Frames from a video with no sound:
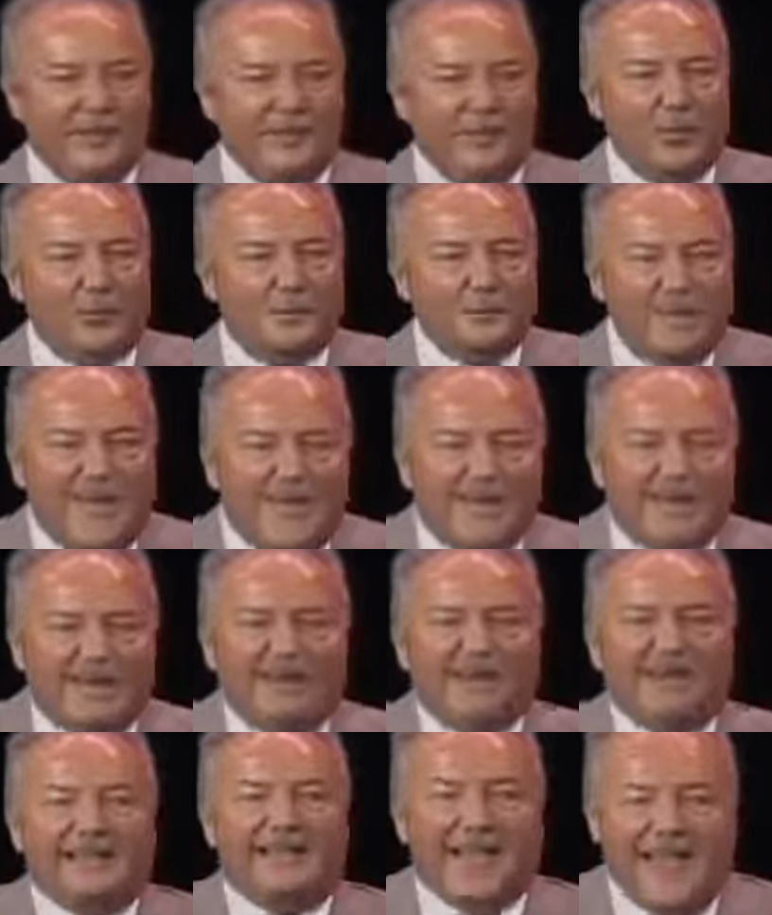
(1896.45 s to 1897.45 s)
would make
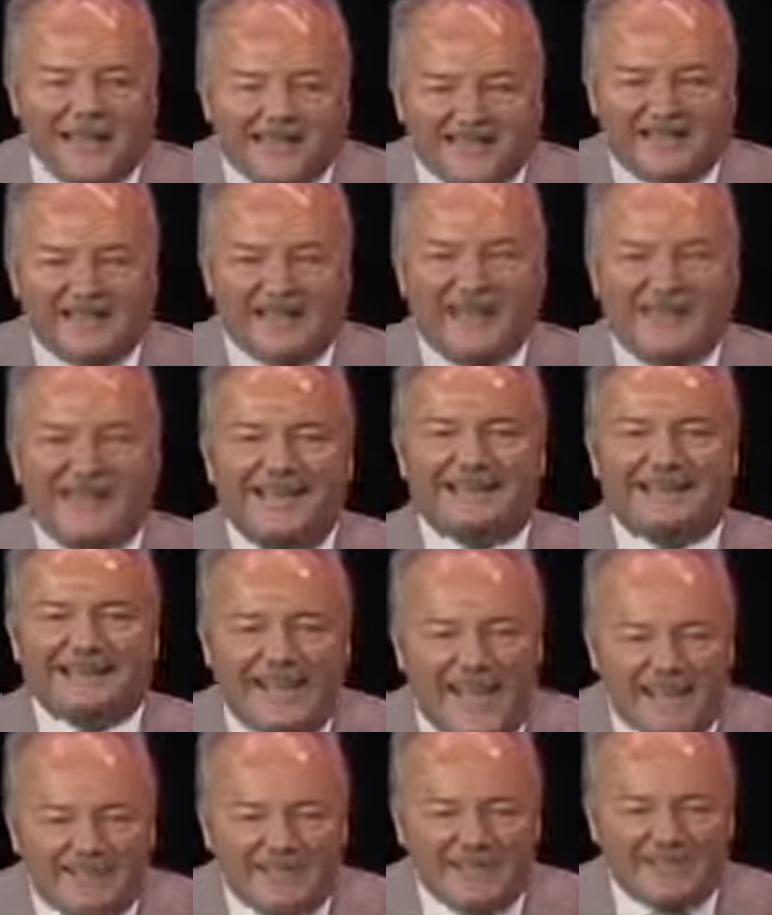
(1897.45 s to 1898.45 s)
less
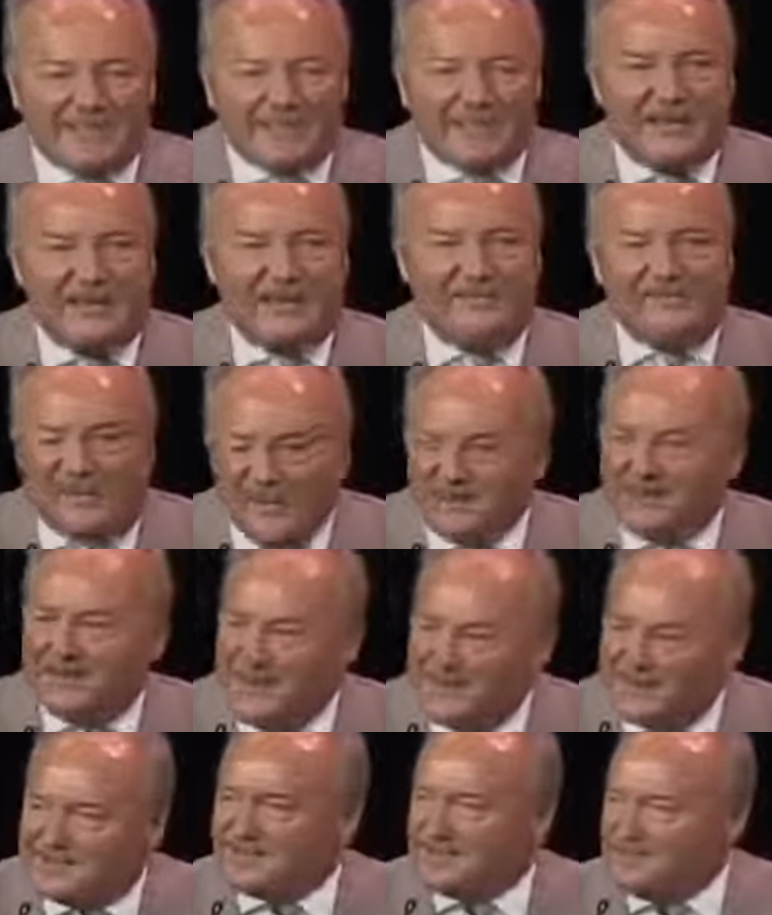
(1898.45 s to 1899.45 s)
Islamist
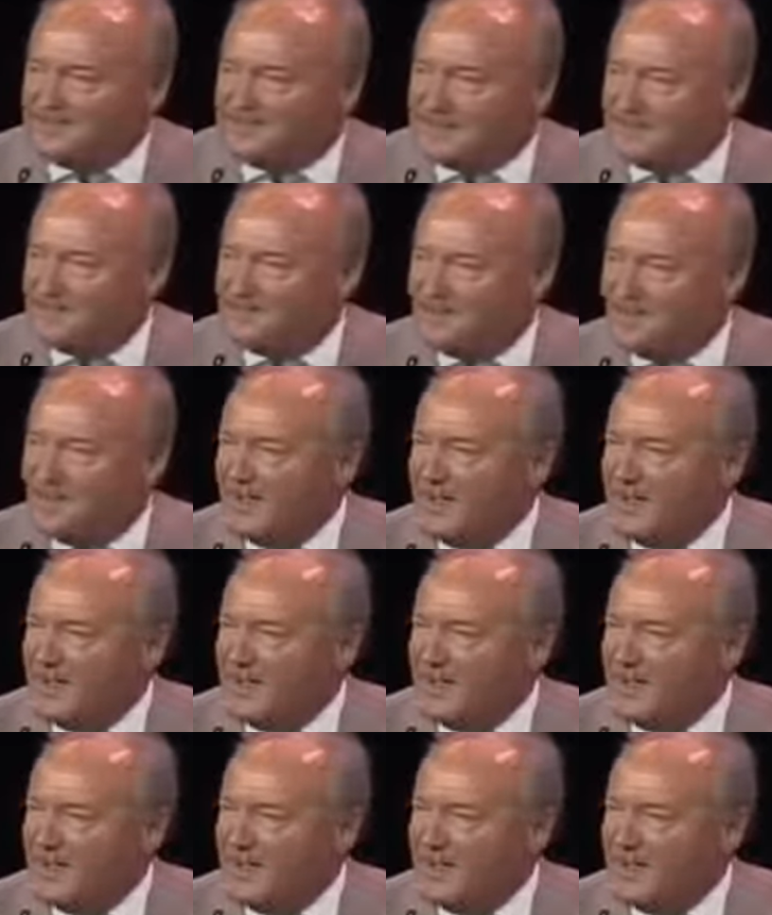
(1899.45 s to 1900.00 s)
fundamentalism.